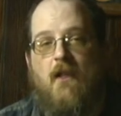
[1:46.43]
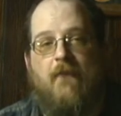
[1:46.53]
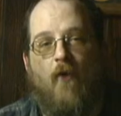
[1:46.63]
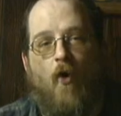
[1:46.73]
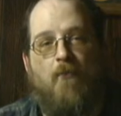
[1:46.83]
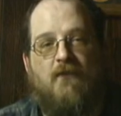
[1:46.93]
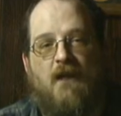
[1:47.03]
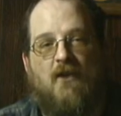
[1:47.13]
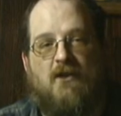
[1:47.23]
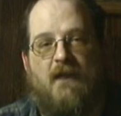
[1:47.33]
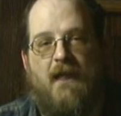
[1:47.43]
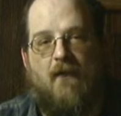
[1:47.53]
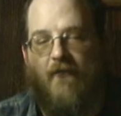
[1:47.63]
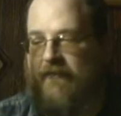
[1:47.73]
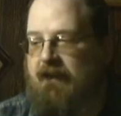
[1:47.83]
You have a whole production
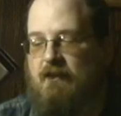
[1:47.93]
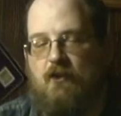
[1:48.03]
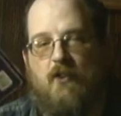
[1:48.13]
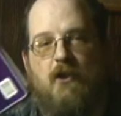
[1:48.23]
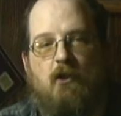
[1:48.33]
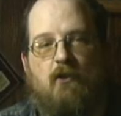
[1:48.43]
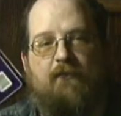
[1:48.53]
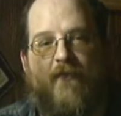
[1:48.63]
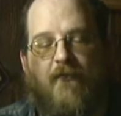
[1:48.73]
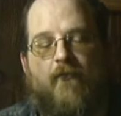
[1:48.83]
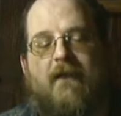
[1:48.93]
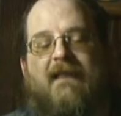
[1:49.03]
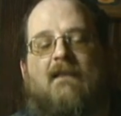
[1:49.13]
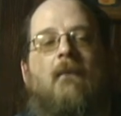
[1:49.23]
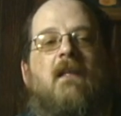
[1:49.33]
here of things you can use for
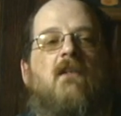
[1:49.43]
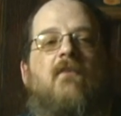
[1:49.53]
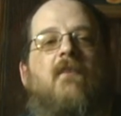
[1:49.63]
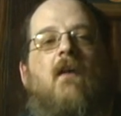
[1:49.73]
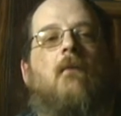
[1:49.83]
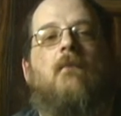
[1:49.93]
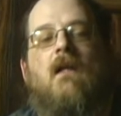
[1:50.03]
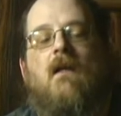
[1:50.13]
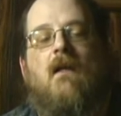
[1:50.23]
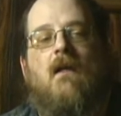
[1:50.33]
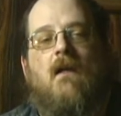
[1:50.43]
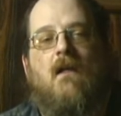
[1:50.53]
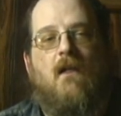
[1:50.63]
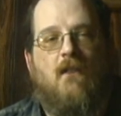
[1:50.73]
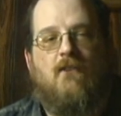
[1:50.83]
free to make your film.
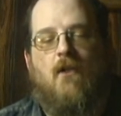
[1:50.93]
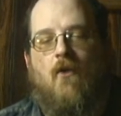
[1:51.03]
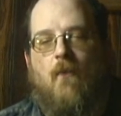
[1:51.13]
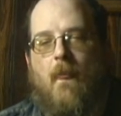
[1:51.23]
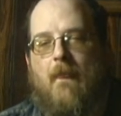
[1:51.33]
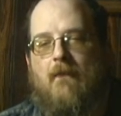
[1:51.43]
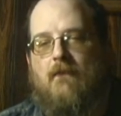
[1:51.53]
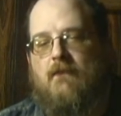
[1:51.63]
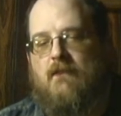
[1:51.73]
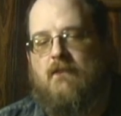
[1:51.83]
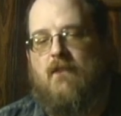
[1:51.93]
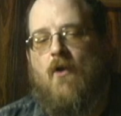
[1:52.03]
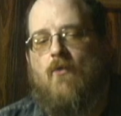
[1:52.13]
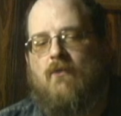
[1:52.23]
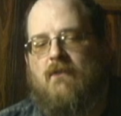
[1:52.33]
So,
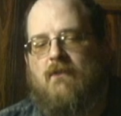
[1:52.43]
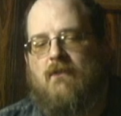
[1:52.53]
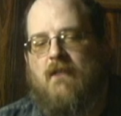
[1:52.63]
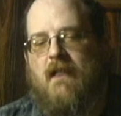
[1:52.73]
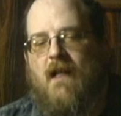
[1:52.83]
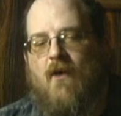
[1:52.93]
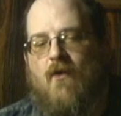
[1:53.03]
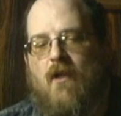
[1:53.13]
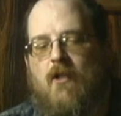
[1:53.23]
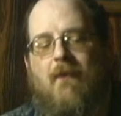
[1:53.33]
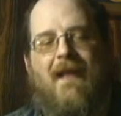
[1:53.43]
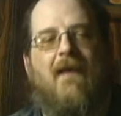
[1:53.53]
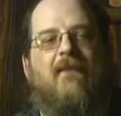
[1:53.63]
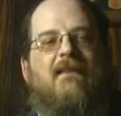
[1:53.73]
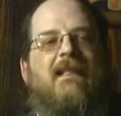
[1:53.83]
don't, you might
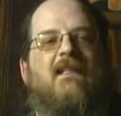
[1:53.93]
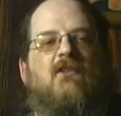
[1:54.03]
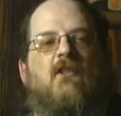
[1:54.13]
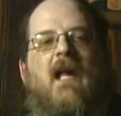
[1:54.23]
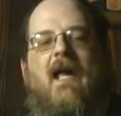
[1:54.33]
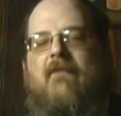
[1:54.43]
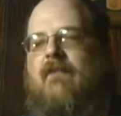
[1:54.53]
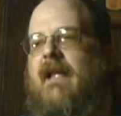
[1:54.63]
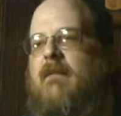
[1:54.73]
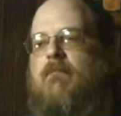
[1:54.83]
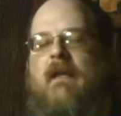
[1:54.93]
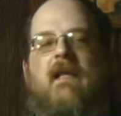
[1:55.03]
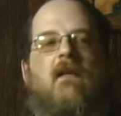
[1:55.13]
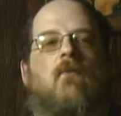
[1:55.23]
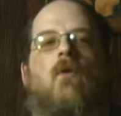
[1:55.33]
have ideas in your head for like
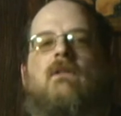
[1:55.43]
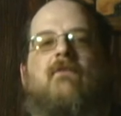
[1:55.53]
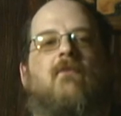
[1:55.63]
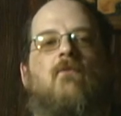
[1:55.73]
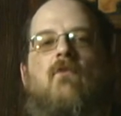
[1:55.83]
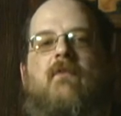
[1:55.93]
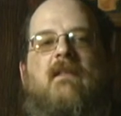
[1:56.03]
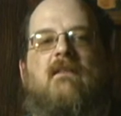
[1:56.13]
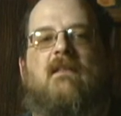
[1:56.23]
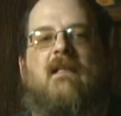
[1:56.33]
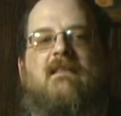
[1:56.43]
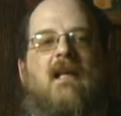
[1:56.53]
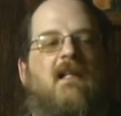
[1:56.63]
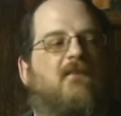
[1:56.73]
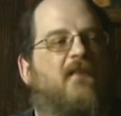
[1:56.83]
big, wonderful movies, like
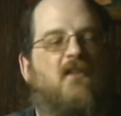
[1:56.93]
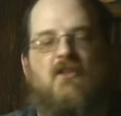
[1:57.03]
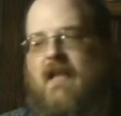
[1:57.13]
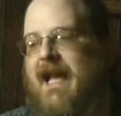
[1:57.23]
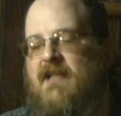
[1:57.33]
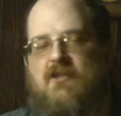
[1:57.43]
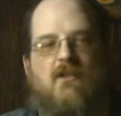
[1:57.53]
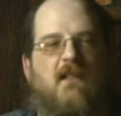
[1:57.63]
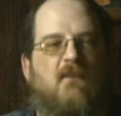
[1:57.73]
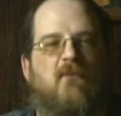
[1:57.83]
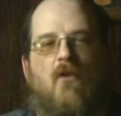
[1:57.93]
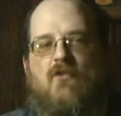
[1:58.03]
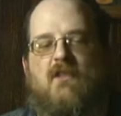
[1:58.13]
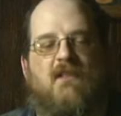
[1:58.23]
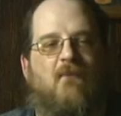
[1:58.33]
science fiction, action,
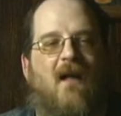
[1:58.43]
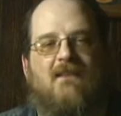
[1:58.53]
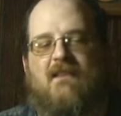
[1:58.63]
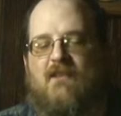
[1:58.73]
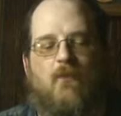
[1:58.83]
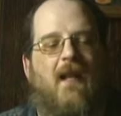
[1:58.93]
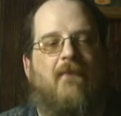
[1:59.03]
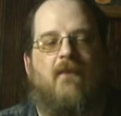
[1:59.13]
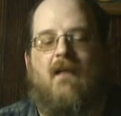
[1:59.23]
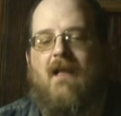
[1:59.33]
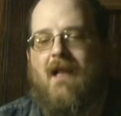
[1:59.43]
explosions, monsters, whatever.